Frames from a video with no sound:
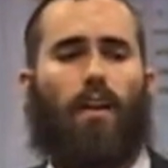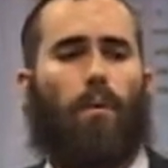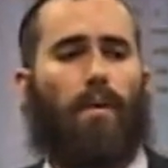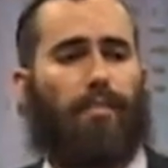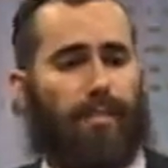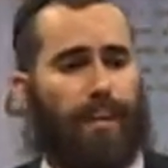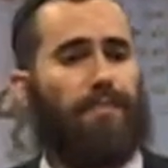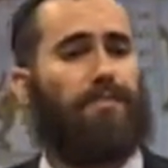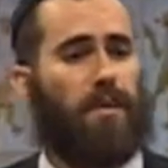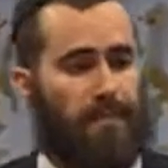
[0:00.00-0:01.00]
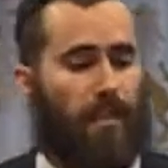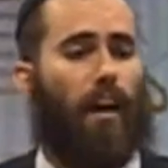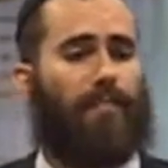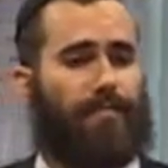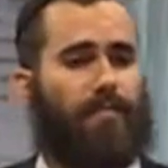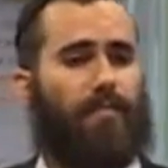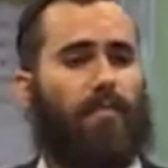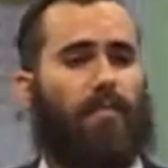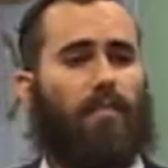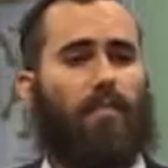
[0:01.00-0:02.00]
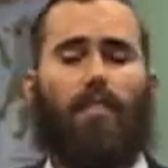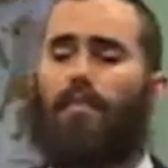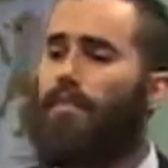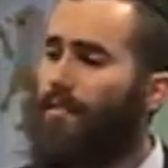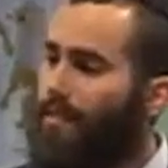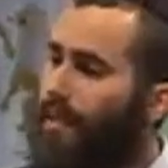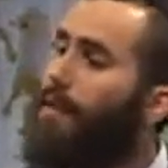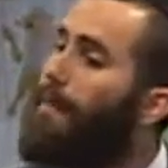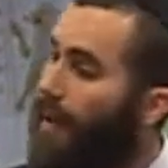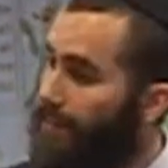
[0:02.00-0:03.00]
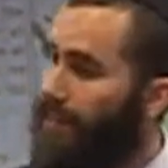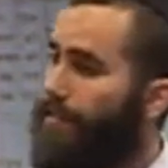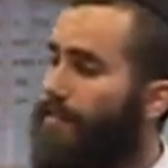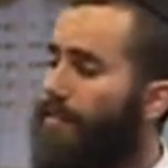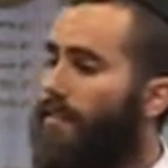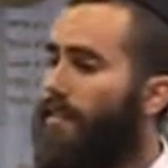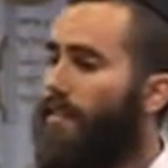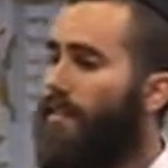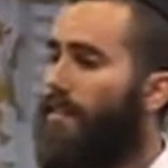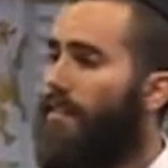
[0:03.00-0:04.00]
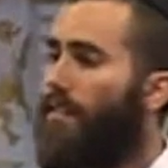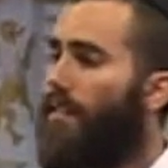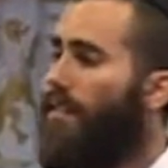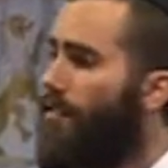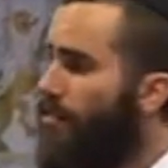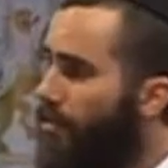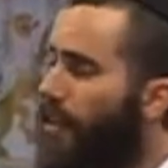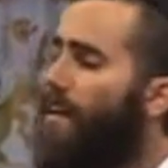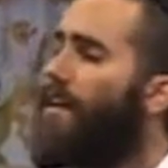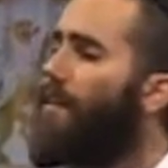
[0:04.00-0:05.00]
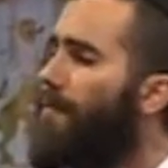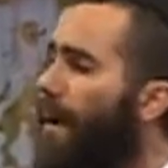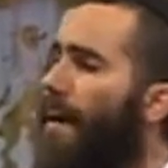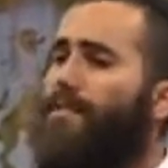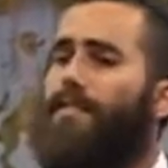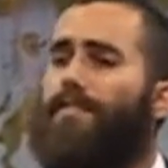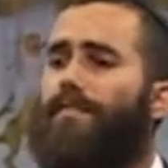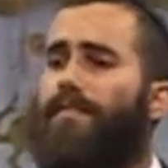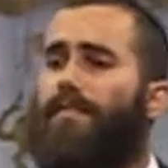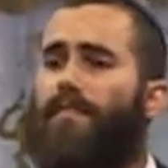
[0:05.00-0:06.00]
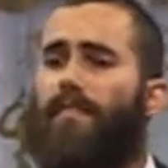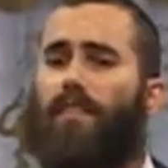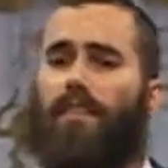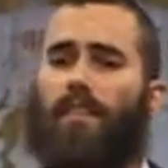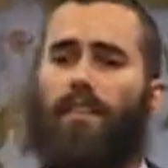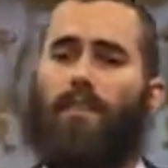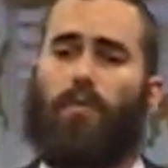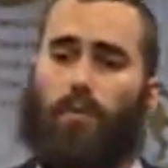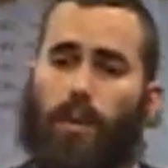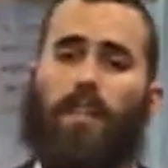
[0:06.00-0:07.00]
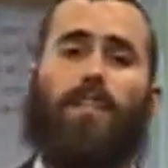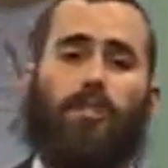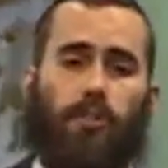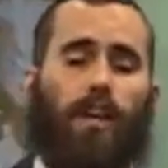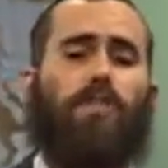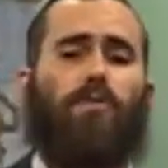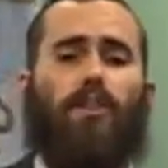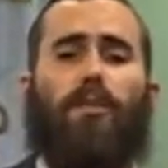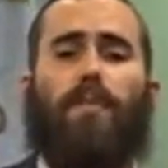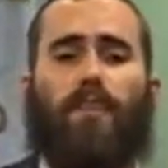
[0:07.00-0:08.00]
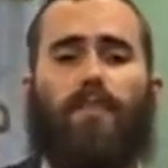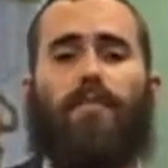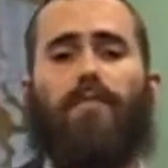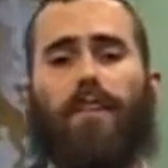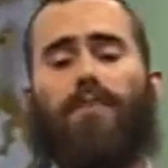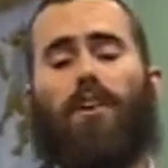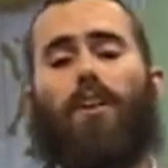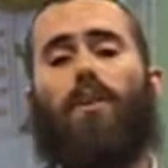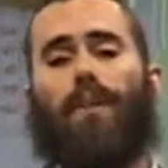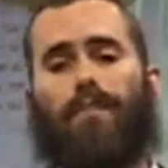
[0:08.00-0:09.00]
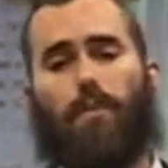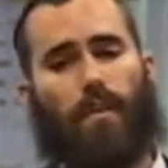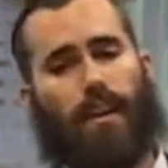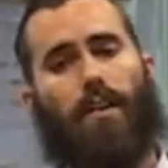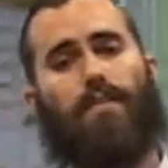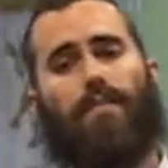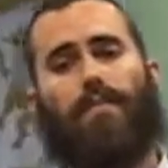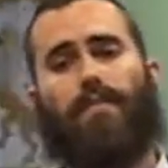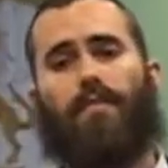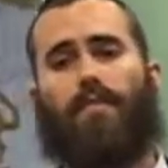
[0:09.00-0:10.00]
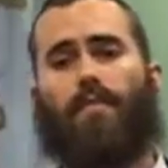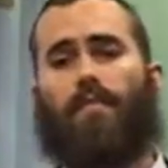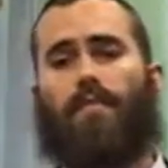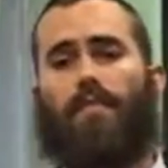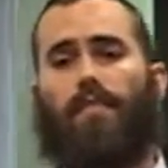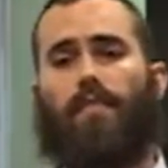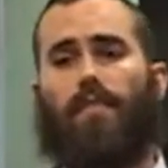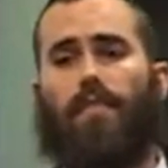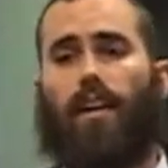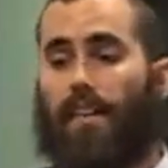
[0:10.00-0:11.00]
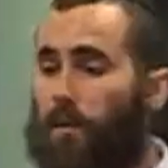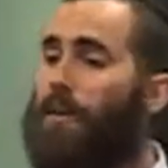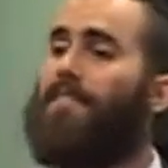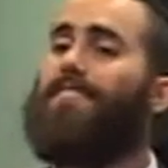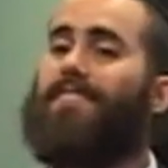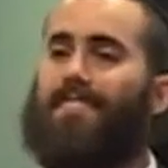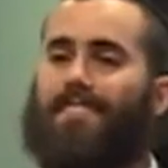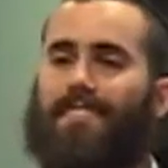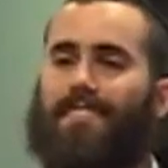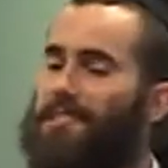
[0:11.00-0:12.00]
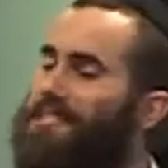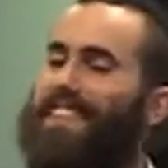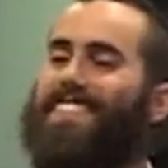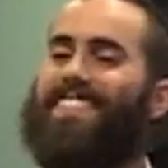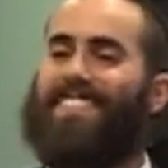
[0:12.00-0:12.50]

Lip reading: when things seem tough, think positive. Think positive. Really trust, really believe that things are going to work out. And they will. You'll see it.